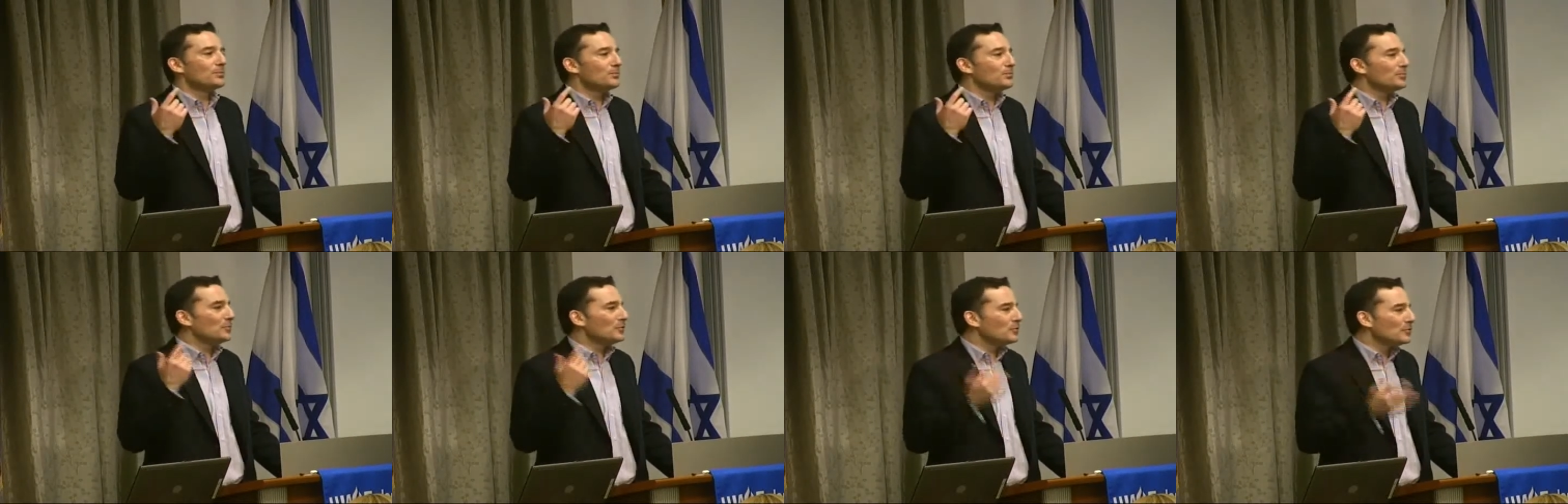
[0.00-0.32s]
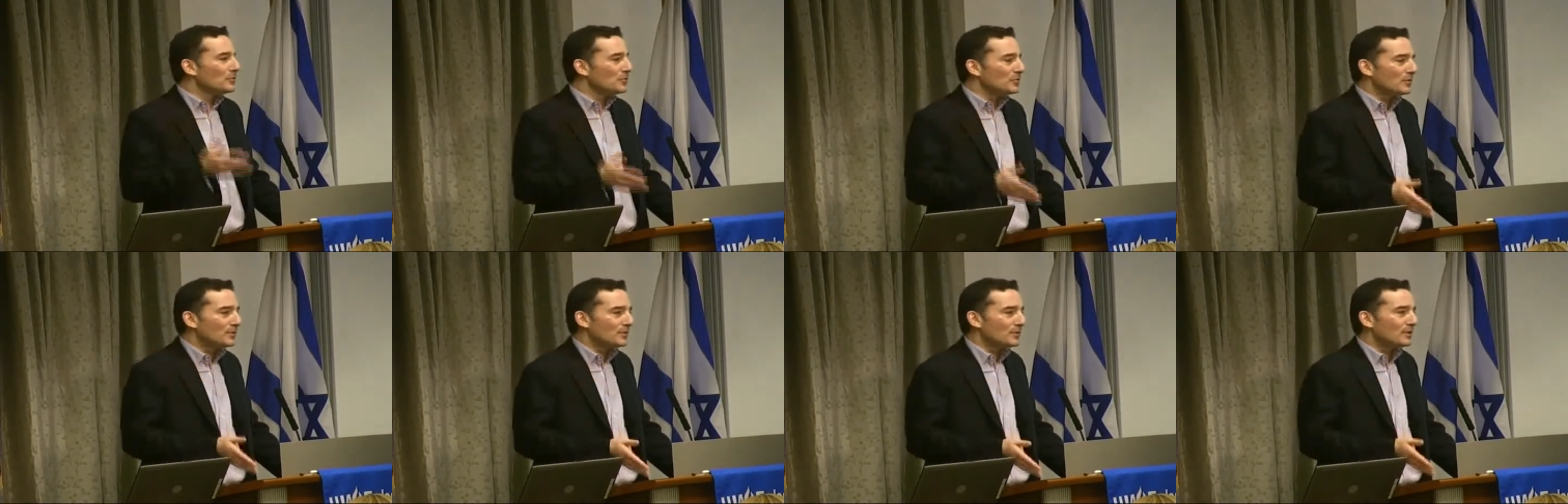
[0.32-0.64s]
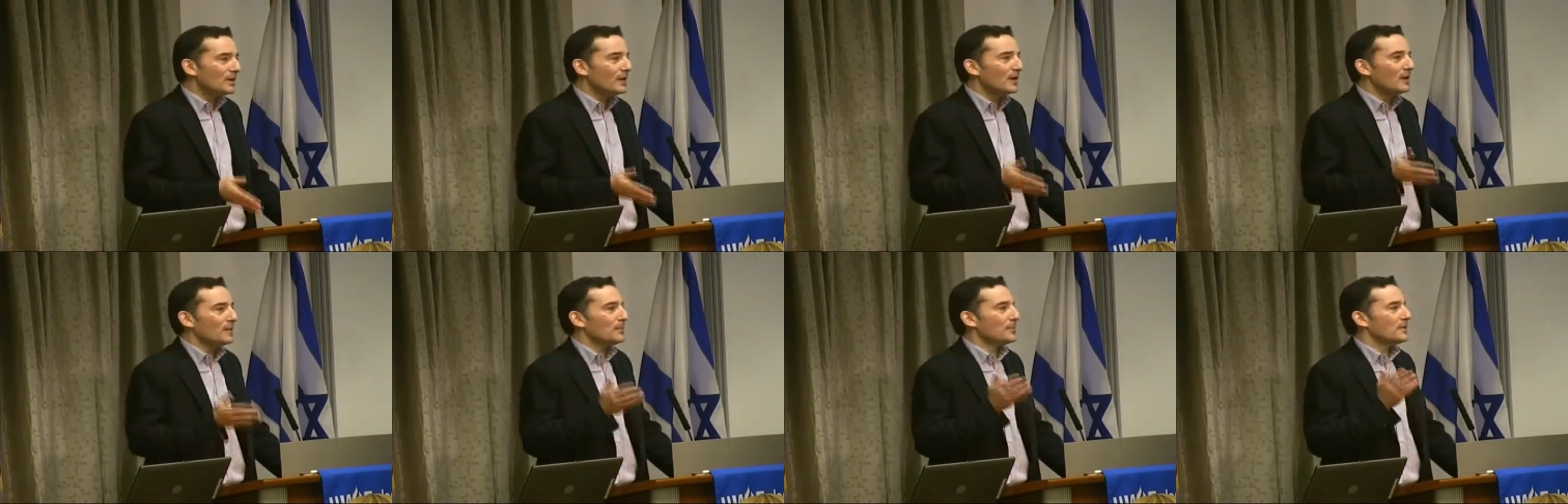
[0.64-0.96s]

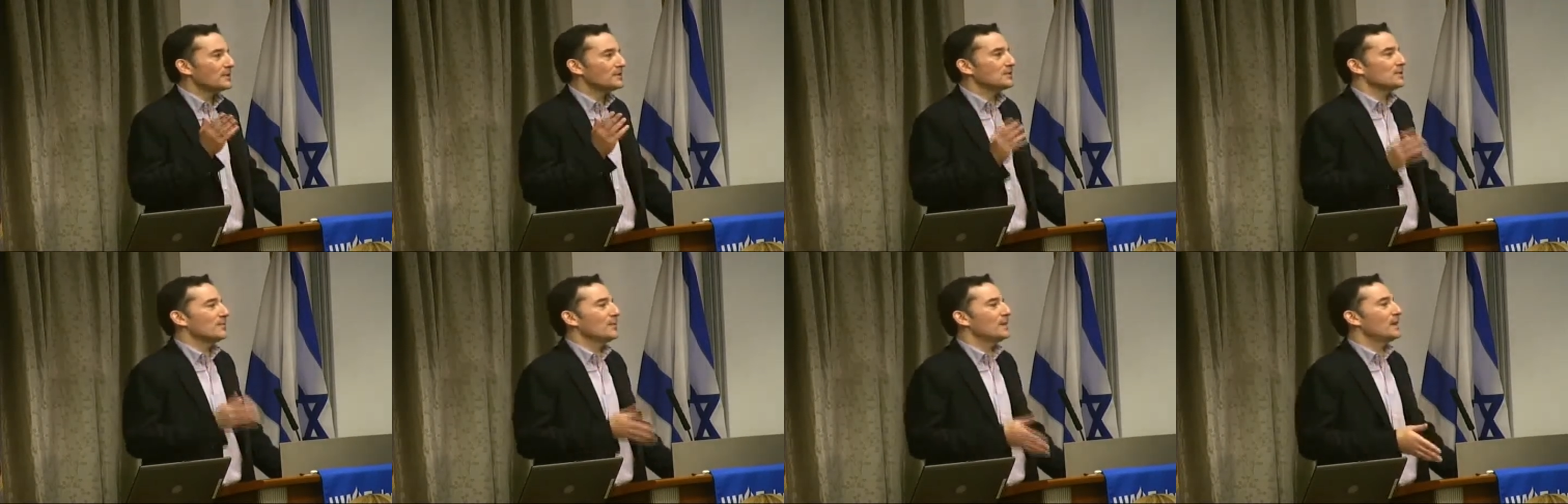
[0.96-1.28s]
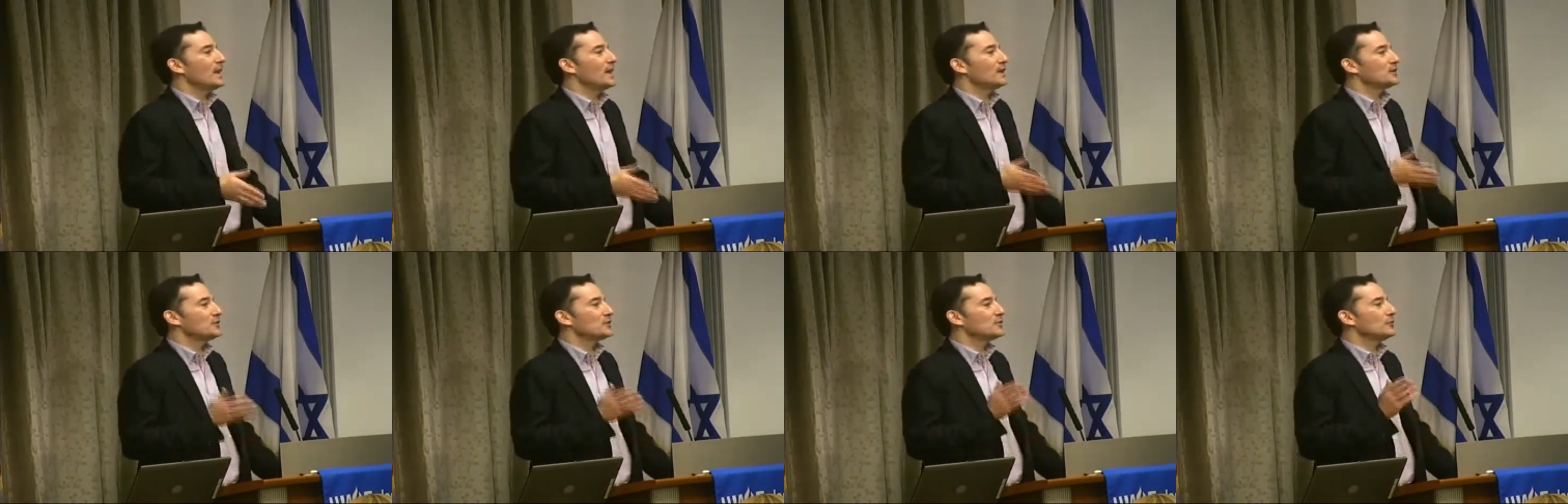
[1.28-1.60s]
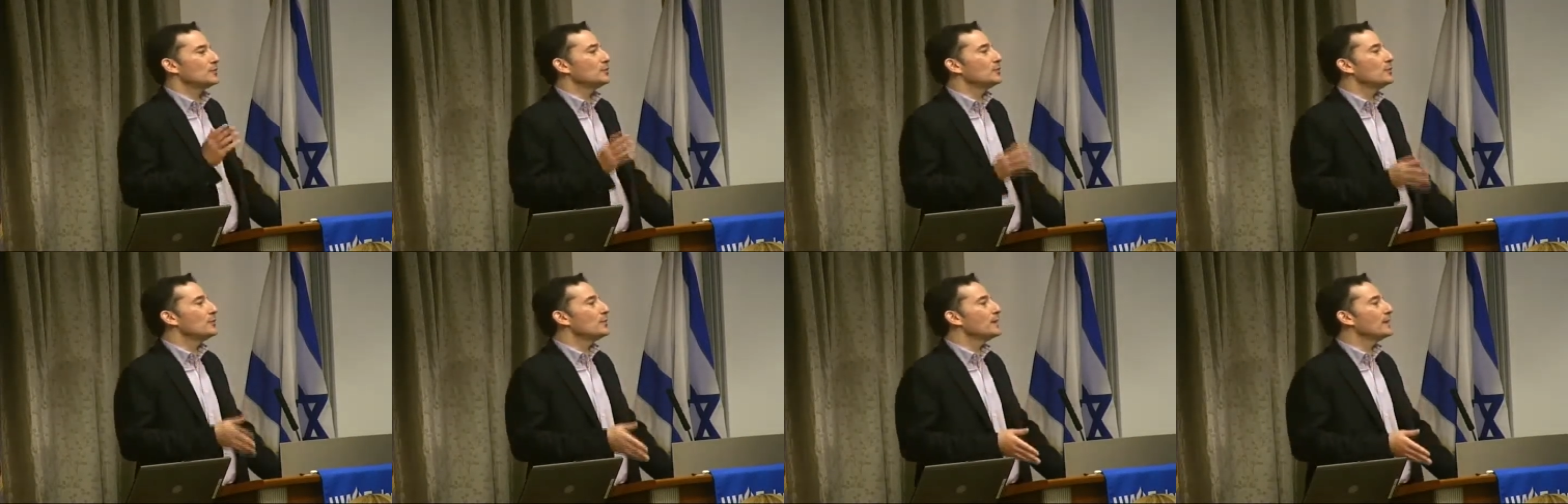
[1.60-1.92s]
pure
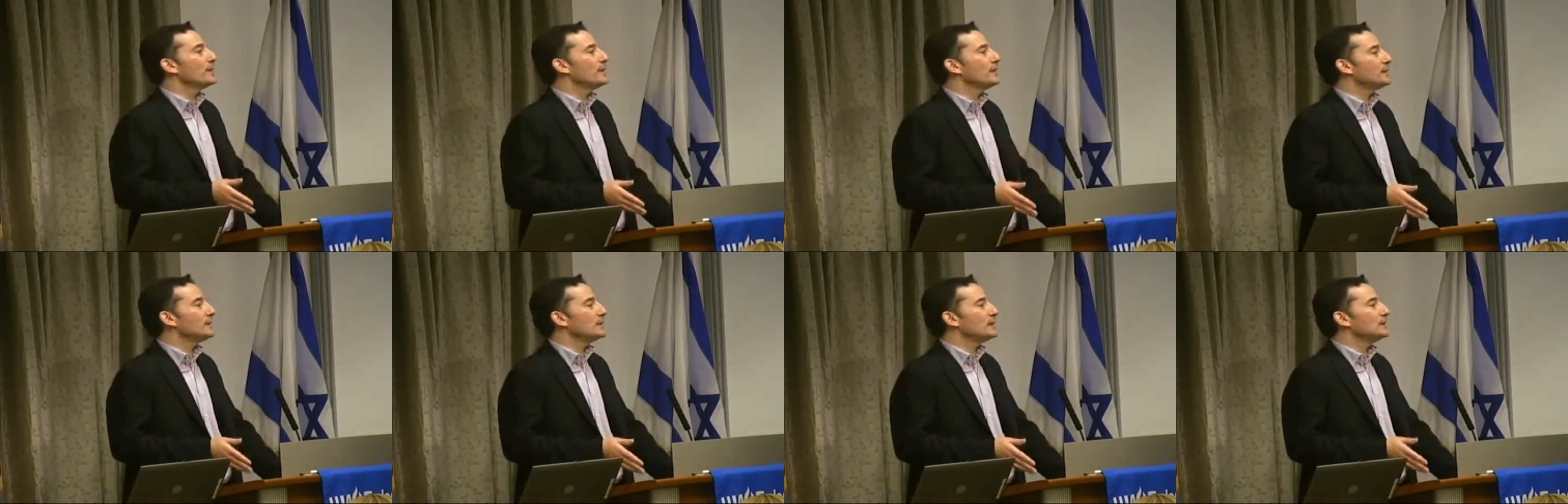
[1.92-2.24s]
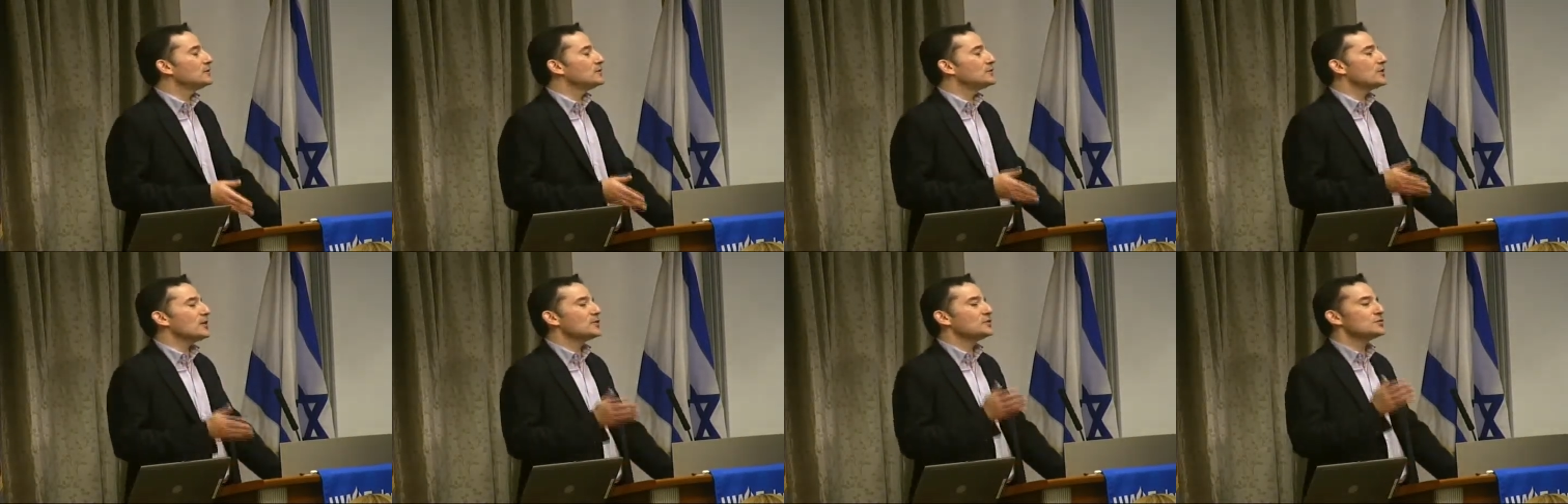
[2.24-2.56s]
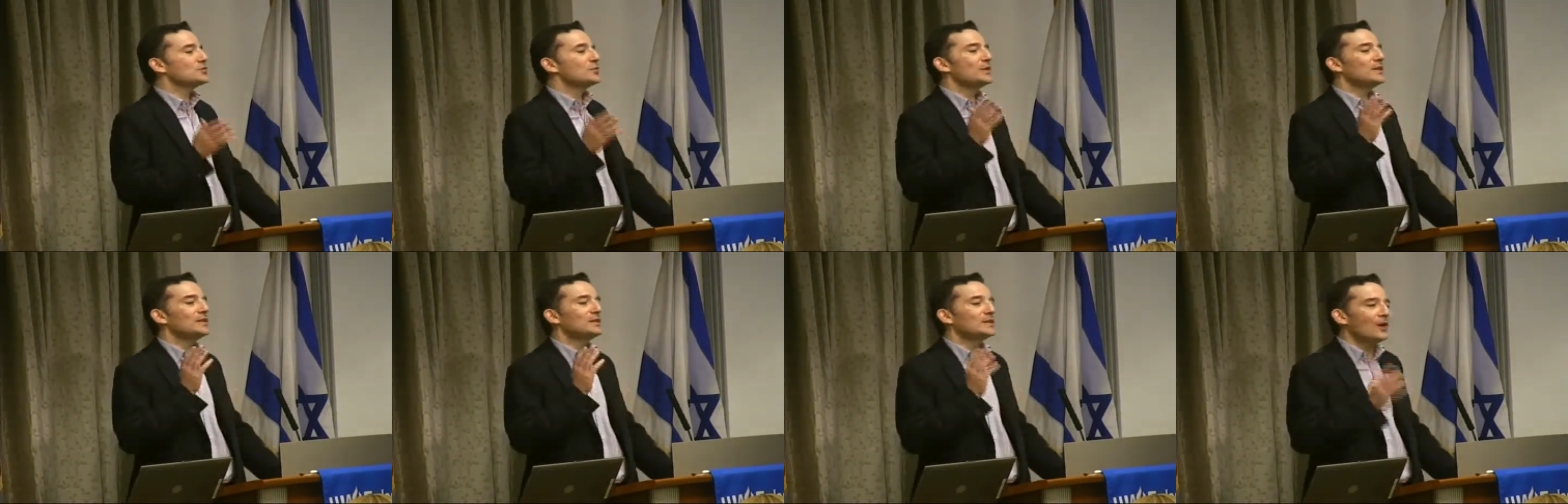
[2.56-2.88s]
epistemological humility,
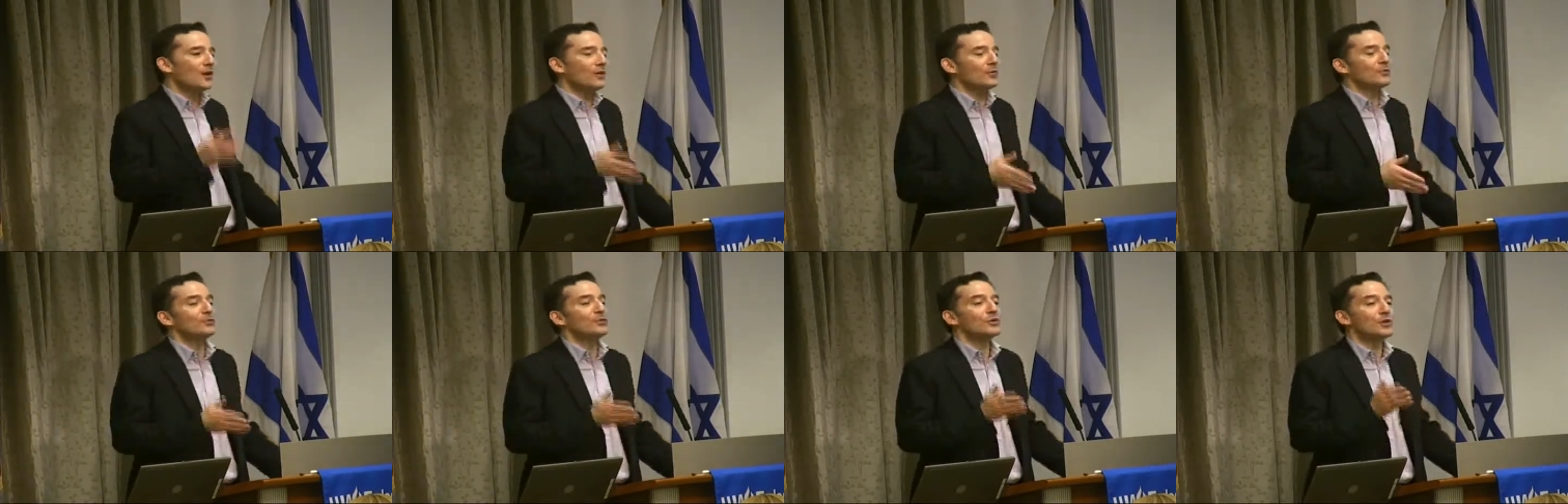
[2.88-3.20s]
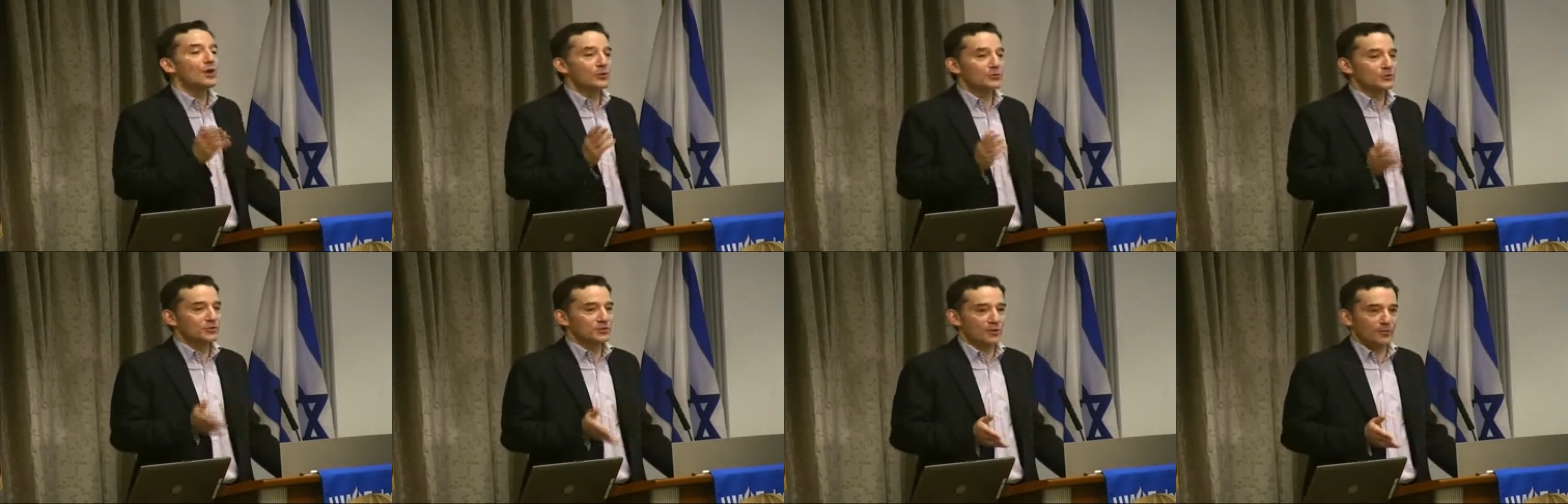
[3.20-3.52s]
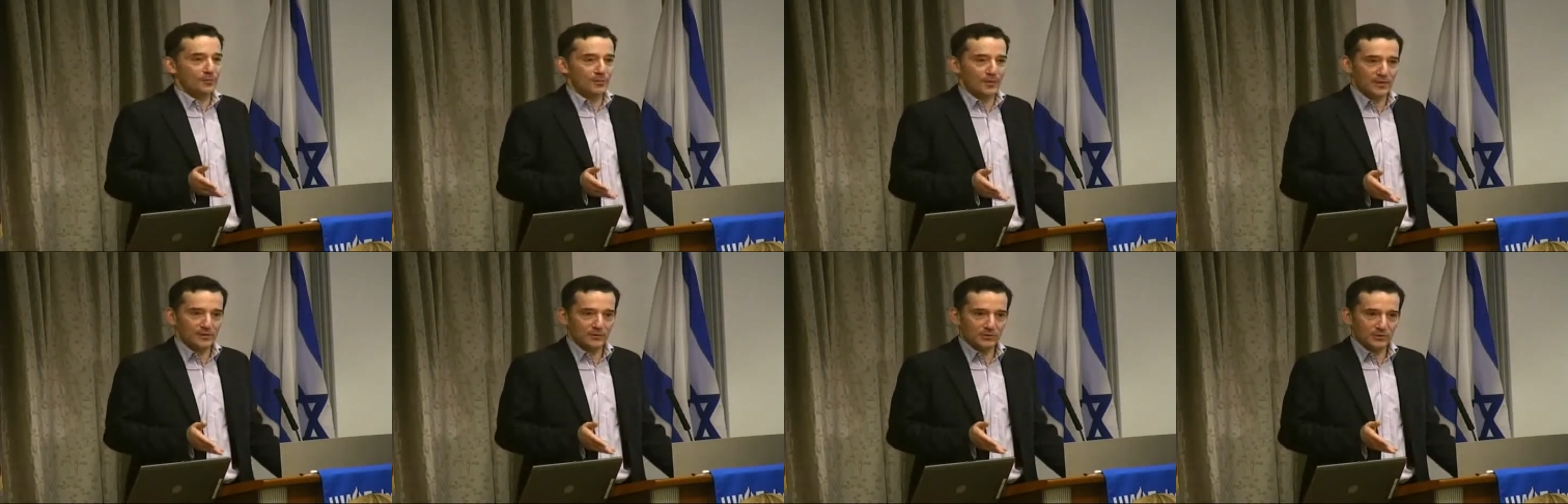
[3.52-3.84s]
just we don't know so
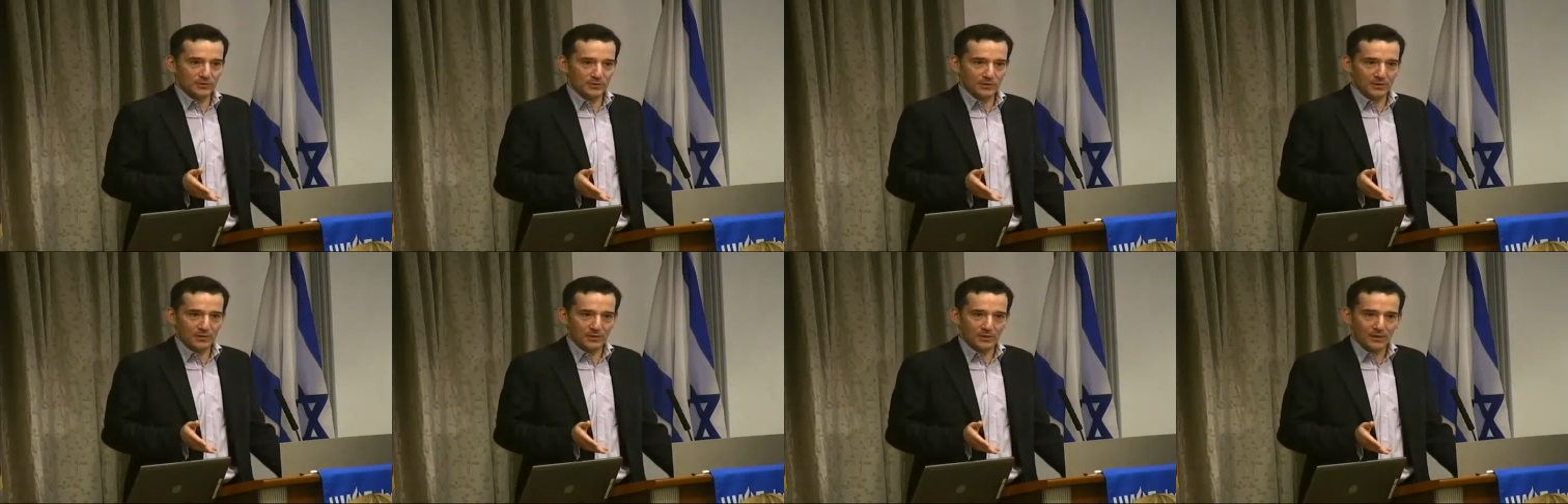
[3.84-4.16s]
much,